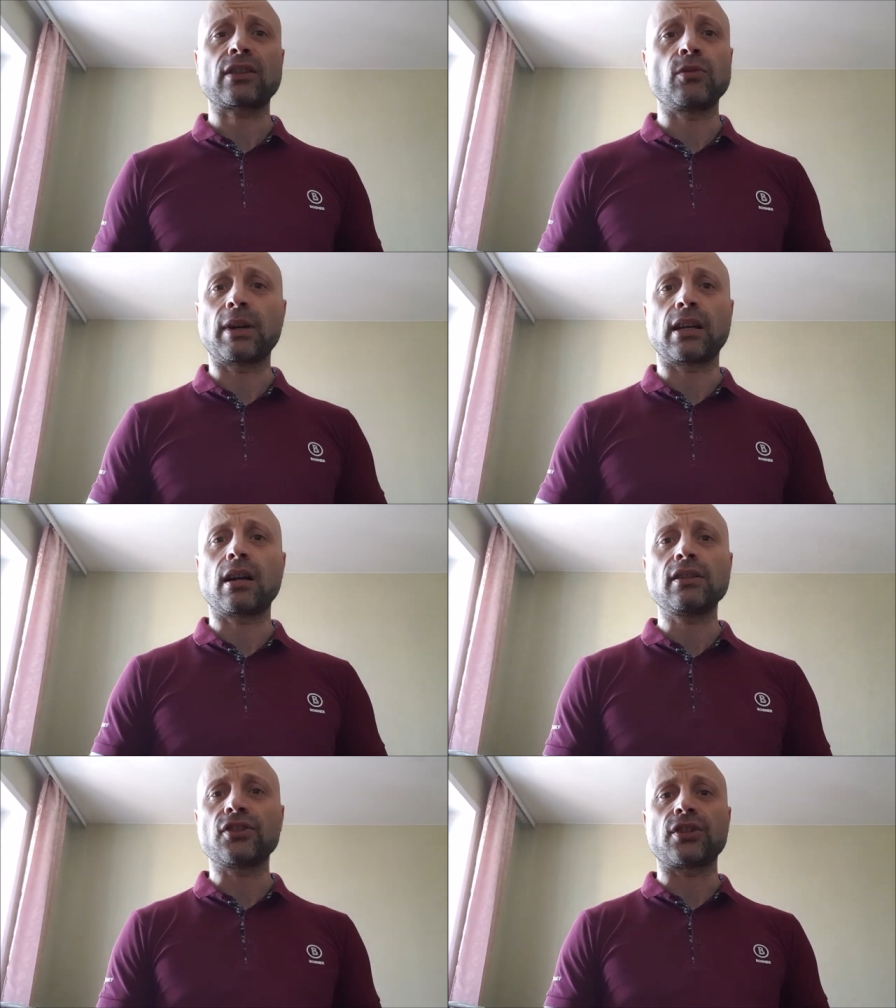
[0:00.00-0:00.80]
my
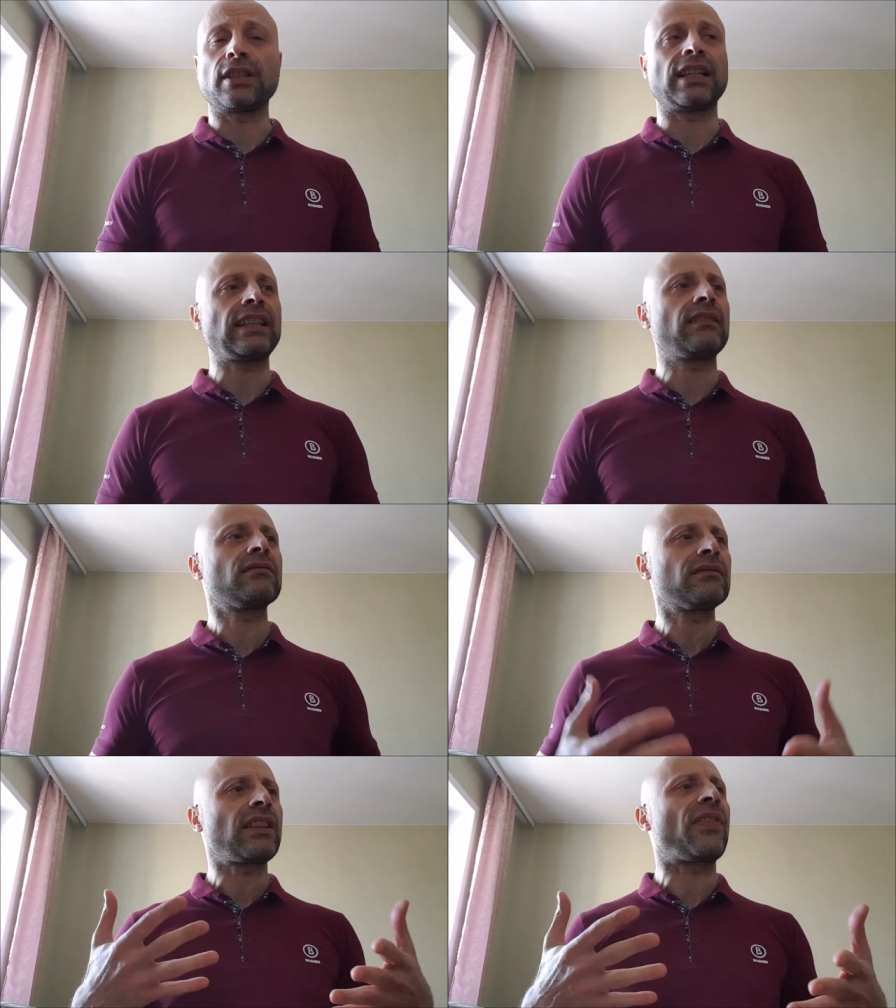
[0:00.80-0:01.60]
country that
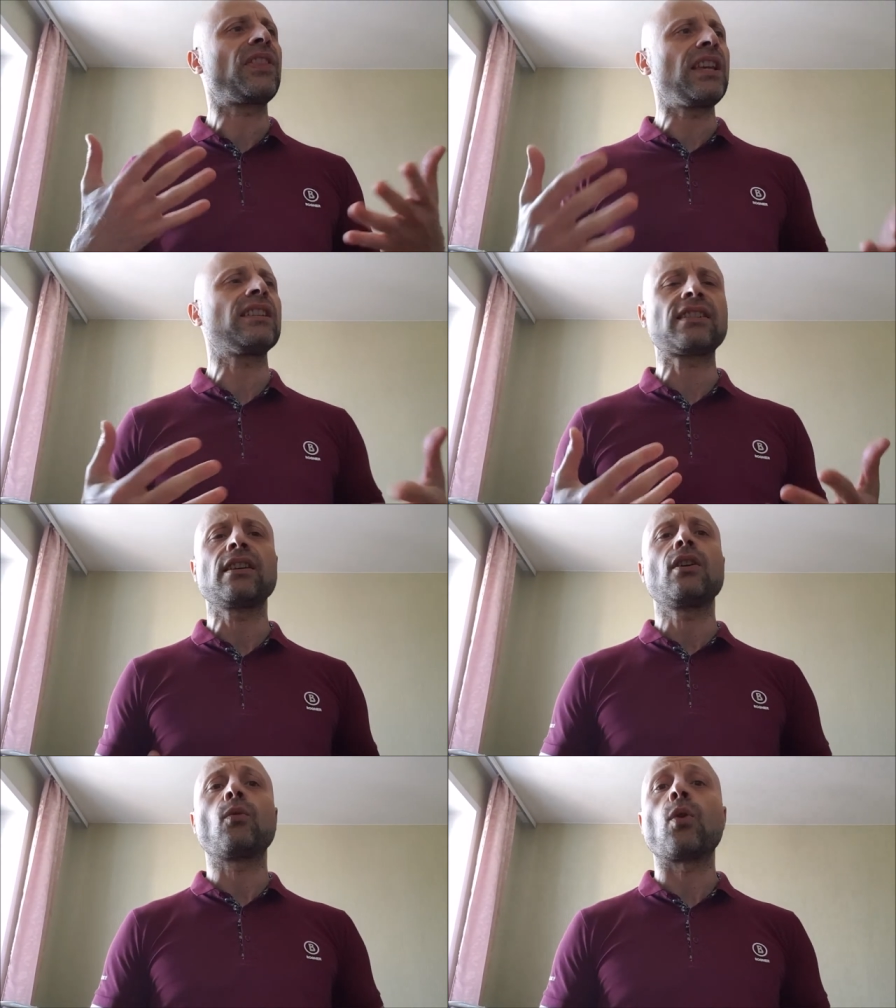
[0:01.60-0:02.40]
the things
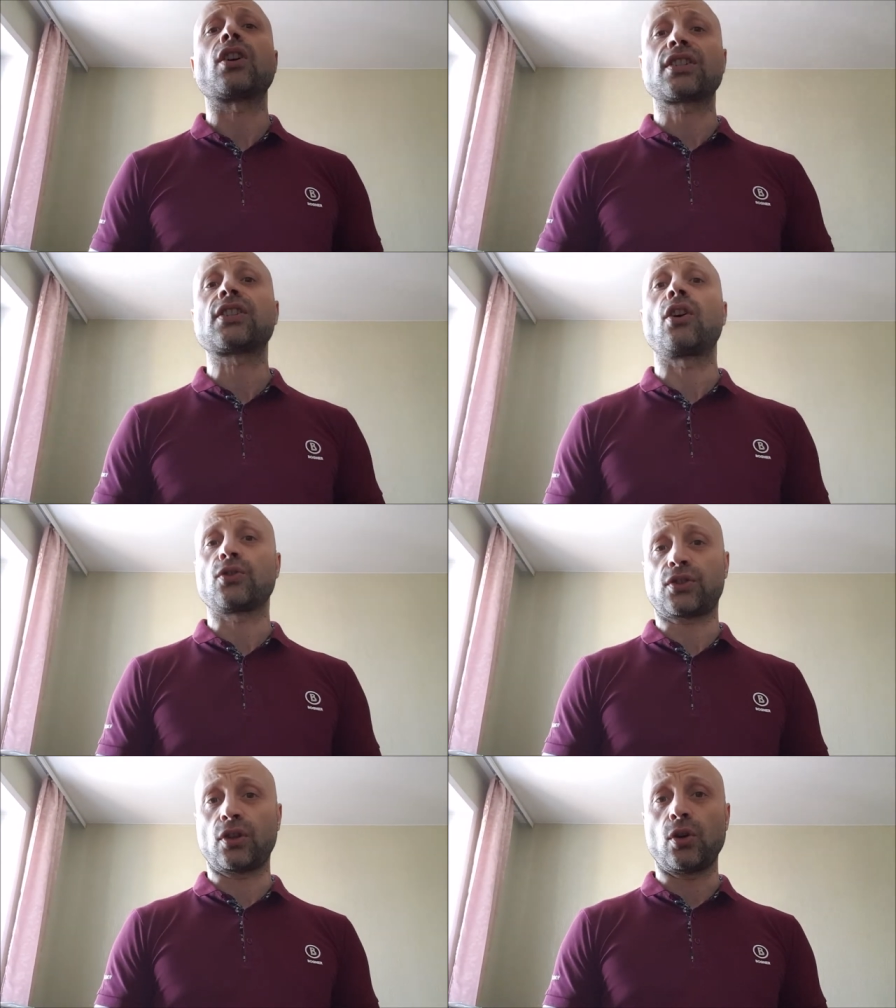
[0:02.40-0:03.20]
work so
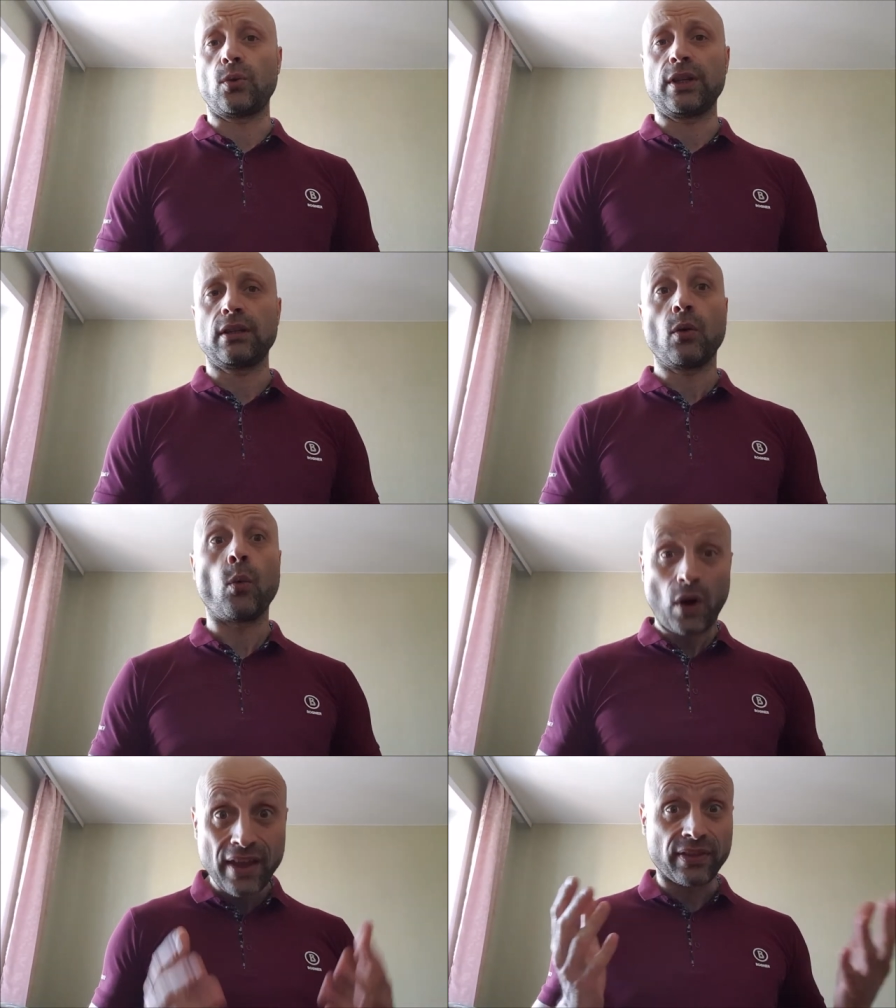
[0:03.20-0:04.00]
slowly,
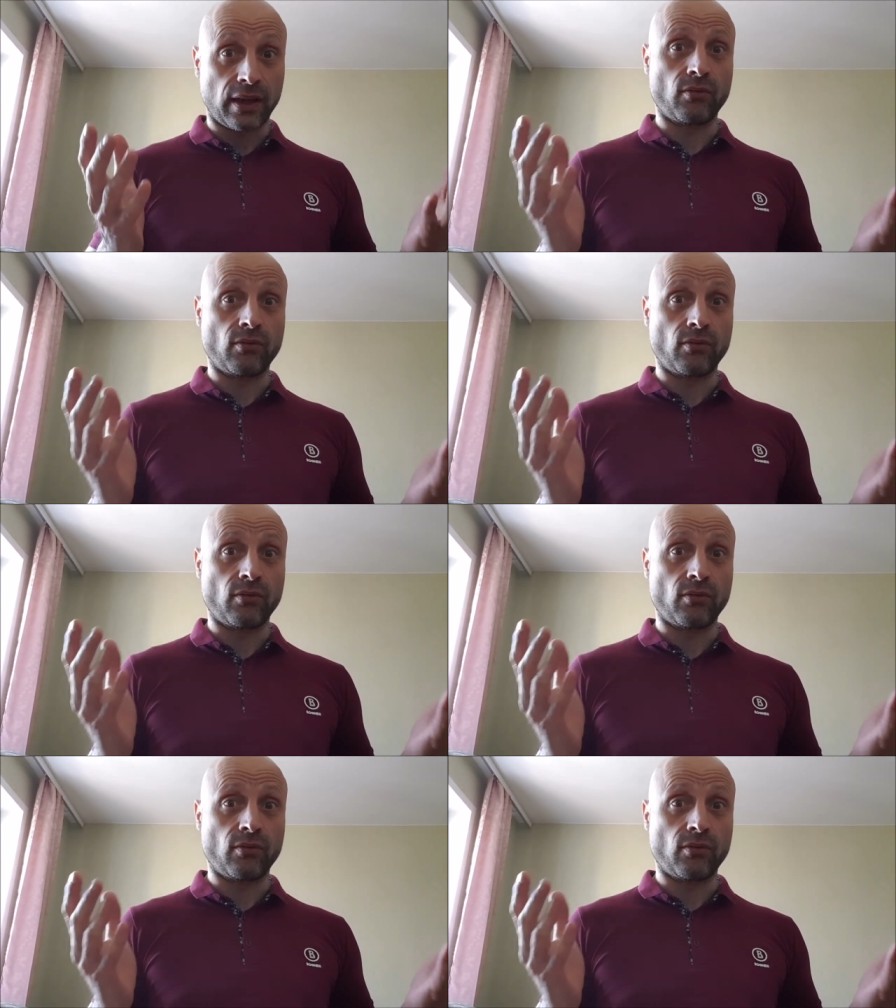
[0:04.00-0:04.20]
when they